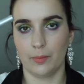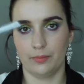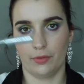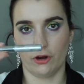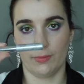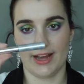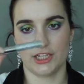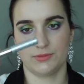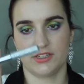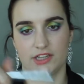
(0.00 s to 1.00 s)
Bottom
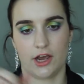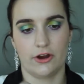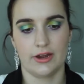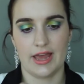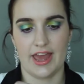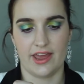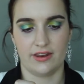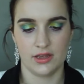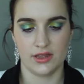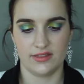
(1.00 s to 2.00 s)
Lash Mascara,
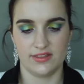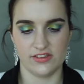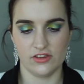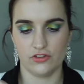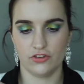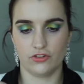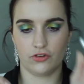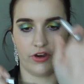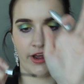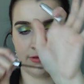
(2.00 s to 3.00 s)
and this is just a
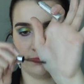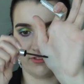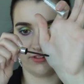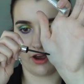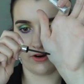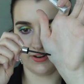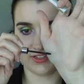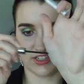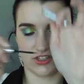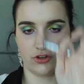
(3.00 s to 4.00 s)
great mascara.
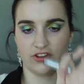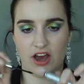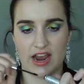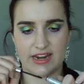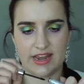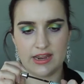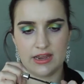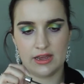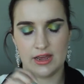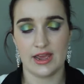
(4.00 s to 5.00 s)
It's just so tiny
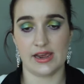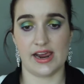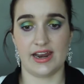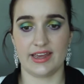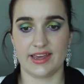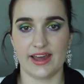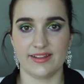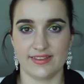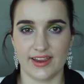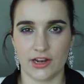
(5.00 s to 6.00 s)
and it
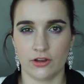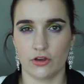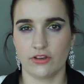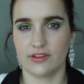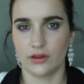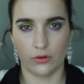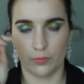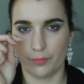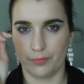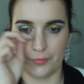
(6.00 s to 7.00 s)
gets in those
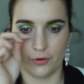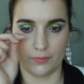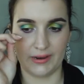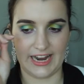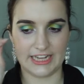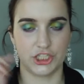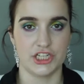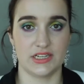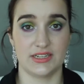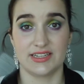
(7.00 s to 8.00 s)
little bottom
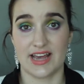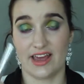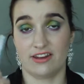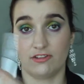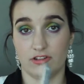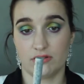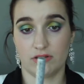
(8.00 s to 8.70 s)
lashes, and